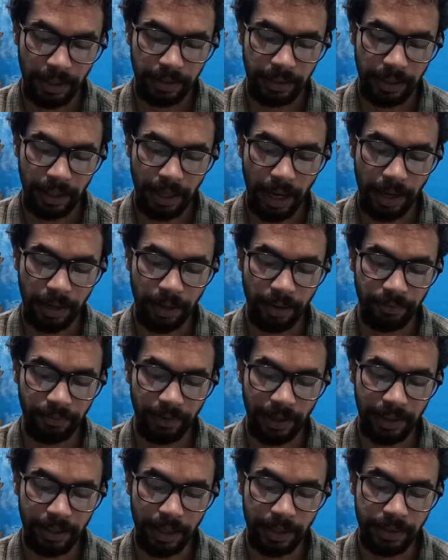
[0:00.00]
that Hana
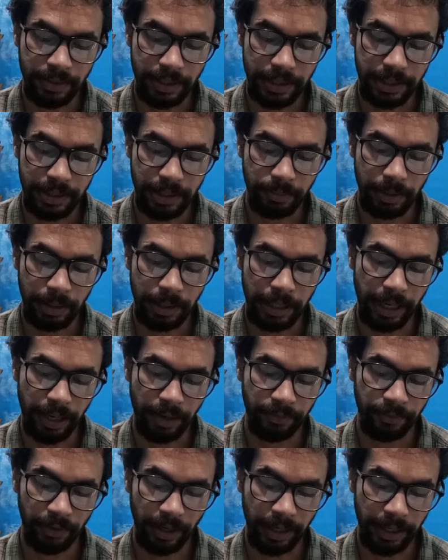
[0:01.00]
felt unreasonably
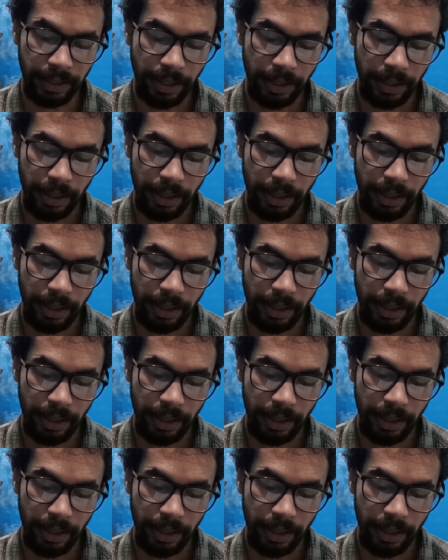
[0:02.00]
afraid.